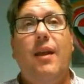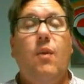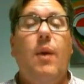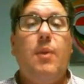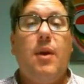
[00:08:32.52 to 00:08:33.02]
in
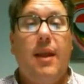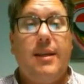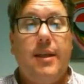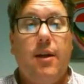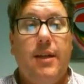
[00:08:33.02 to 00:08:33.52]
the way we're
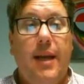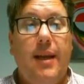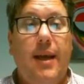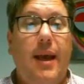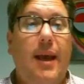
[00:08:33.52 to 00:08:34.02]
collecting our
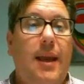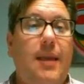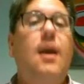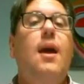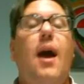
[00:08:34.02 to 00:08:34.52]
data,
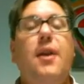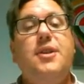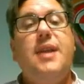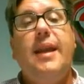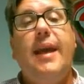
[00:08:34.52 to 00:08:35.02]
and
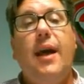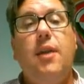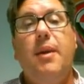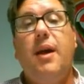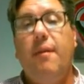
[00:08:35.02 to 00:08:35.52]
understanding how
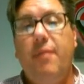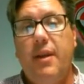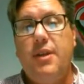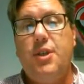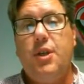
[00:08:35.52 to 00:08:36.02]
to be
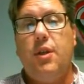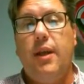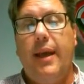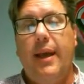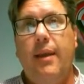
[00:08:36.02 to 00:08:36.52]

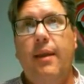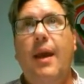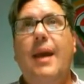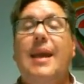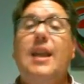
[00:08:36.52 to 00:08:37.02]
confidential and
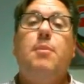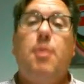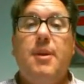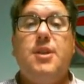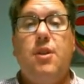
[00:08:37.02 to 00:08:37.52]
getting
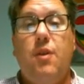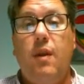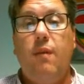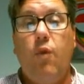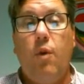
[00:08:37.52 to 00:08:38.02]
permission through
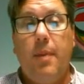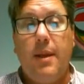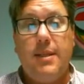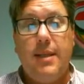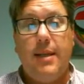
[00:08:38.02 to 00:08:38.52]
the informed
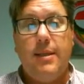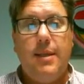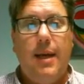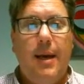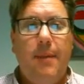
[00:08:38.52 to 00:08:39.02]
consent.